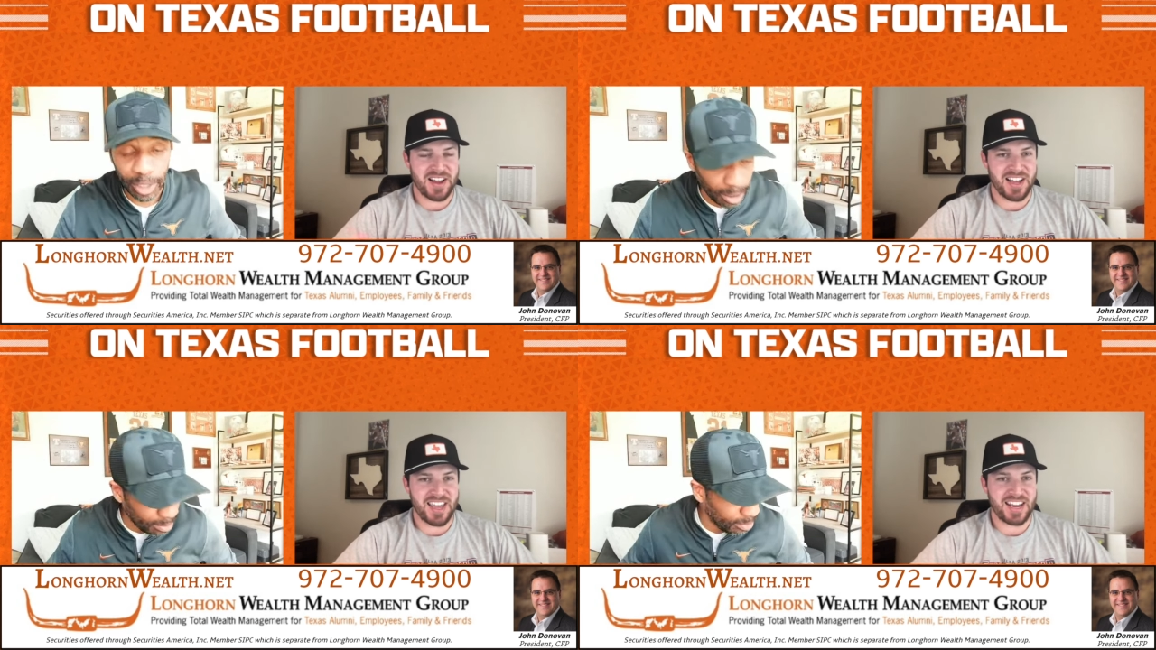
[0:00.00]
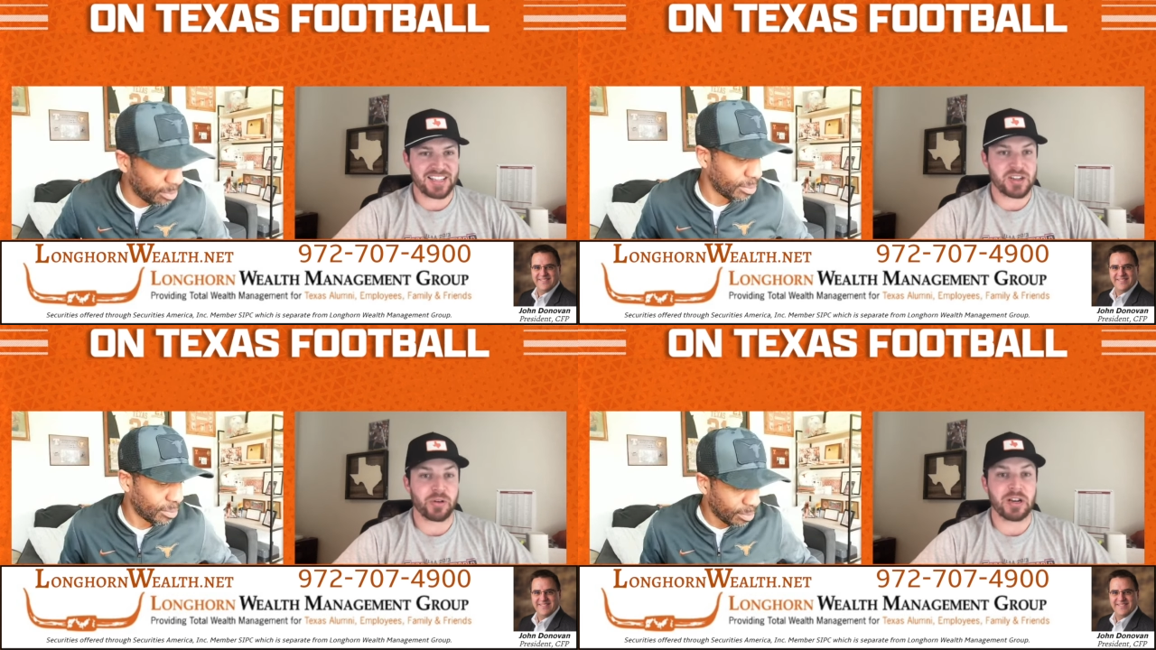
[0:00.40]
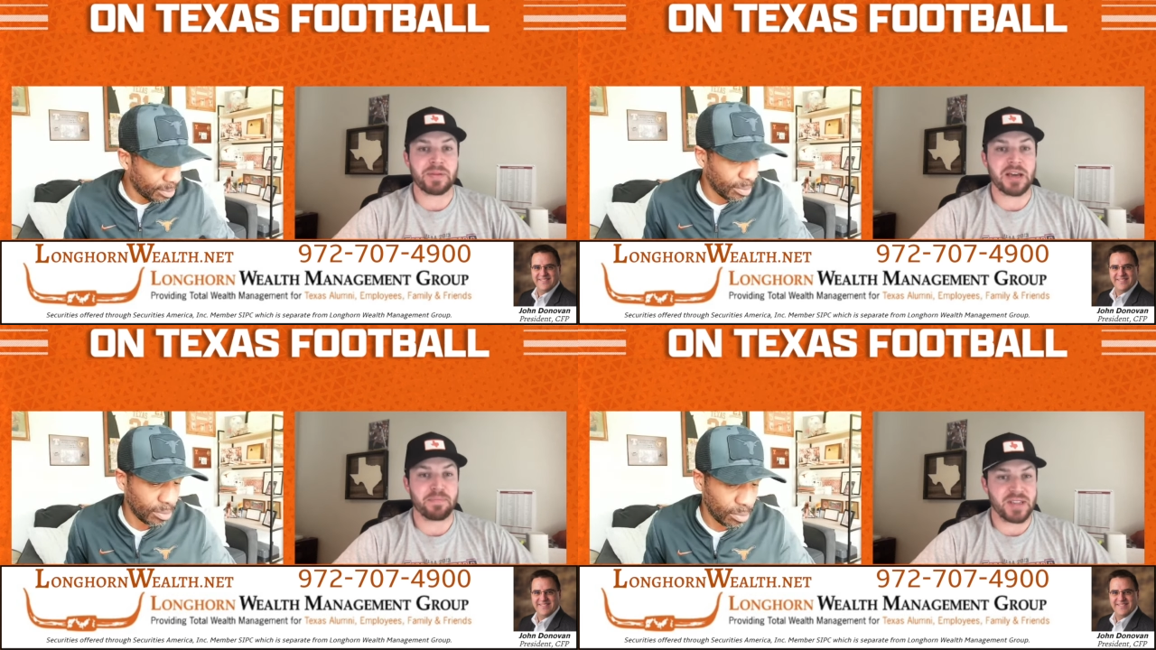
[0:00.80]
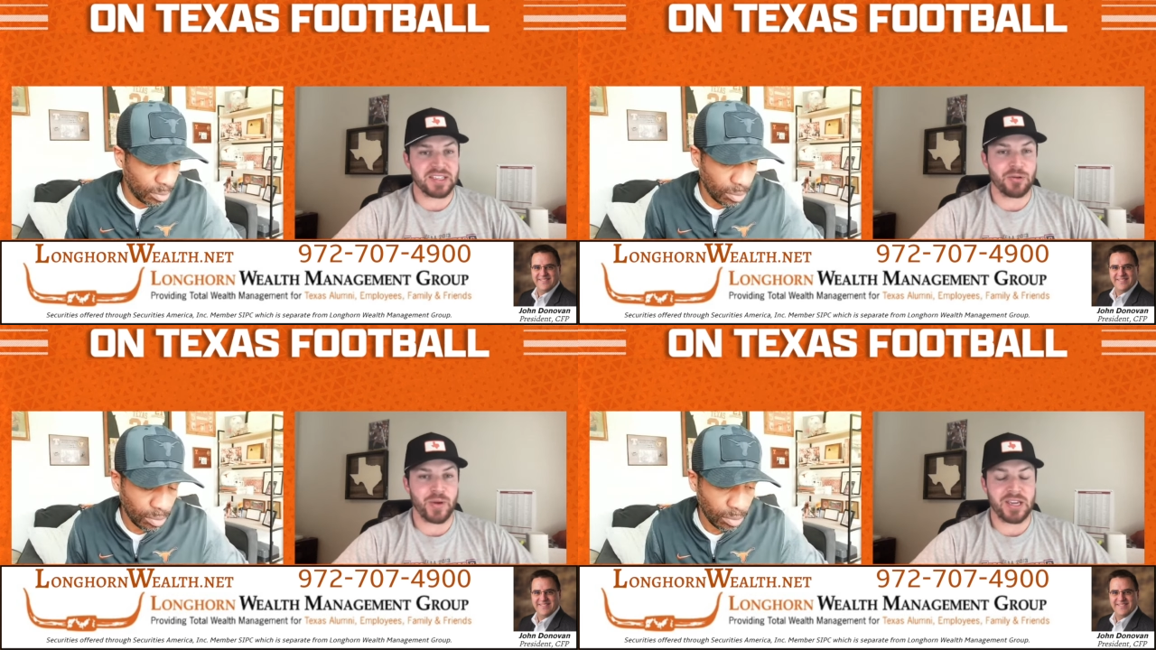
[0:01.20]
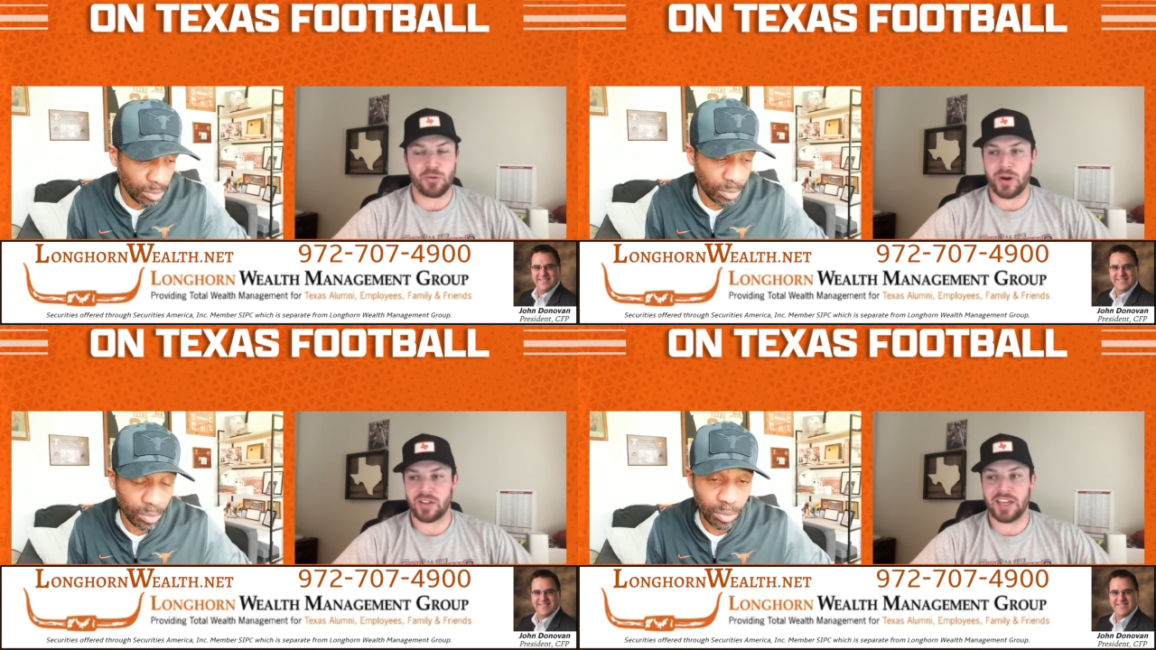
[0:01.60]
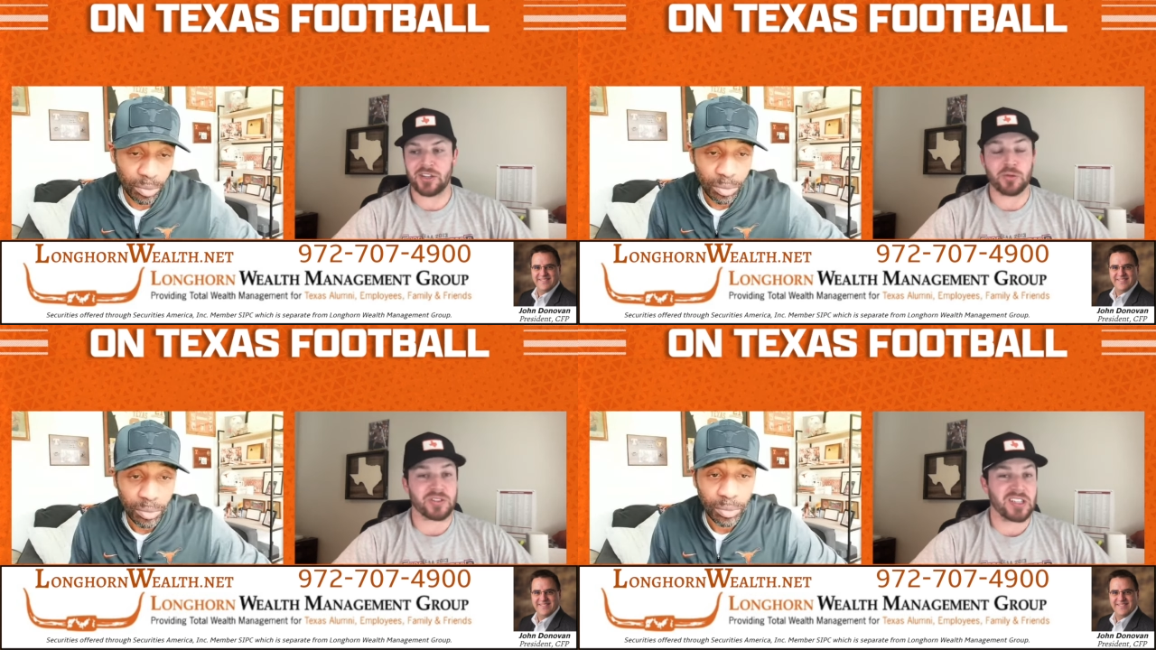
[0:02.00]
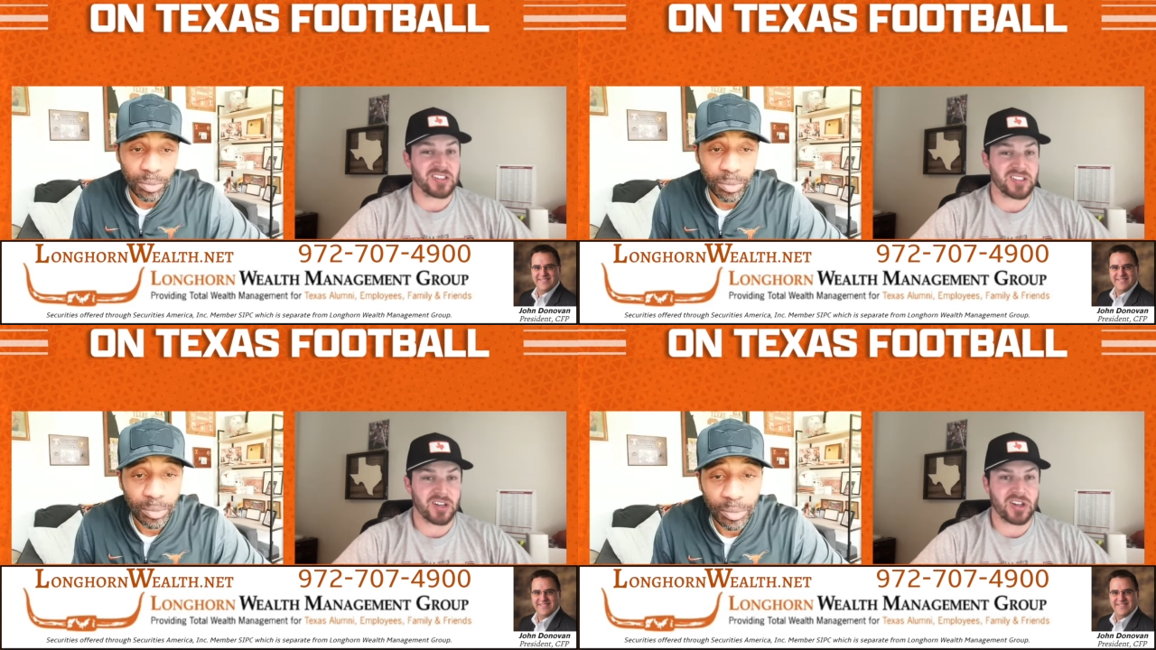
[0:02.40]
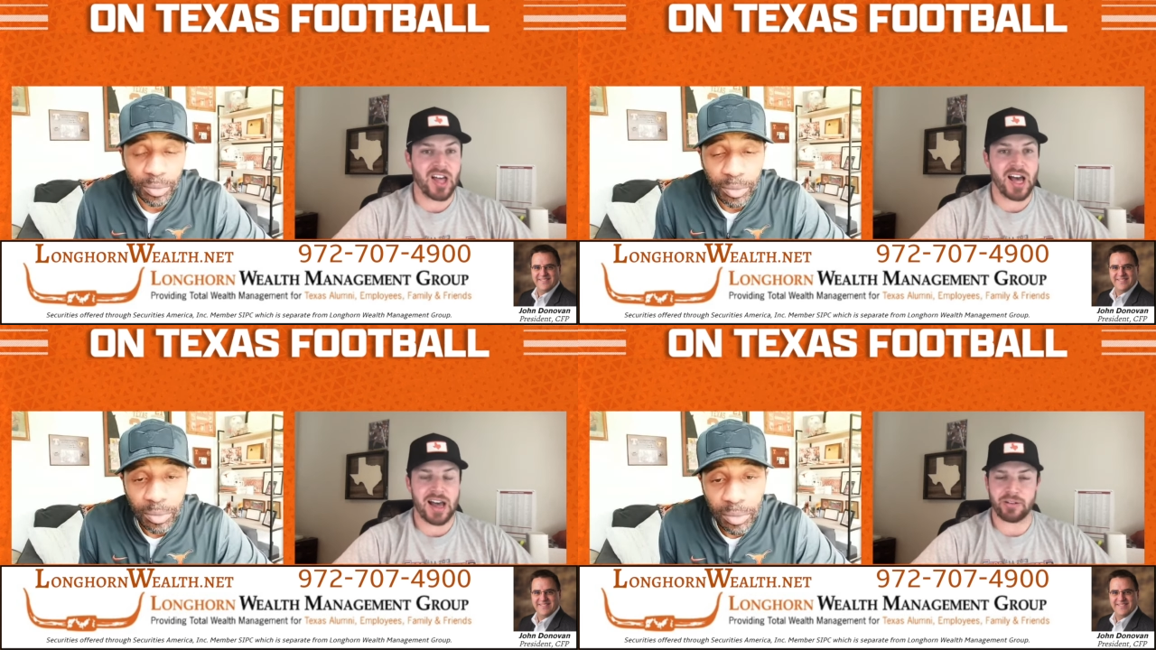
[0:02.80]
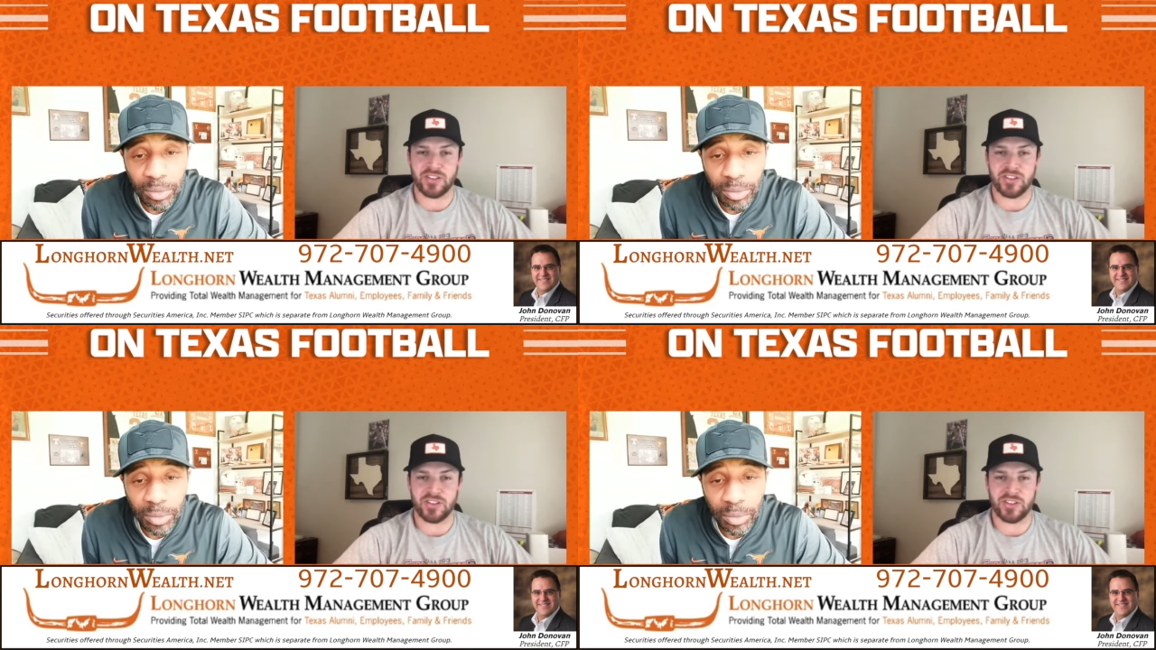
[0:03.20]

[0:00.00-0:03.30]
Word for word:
Speaker 1: Yeah, uh, and it's going to be a busy week where they don't see the sun a lot.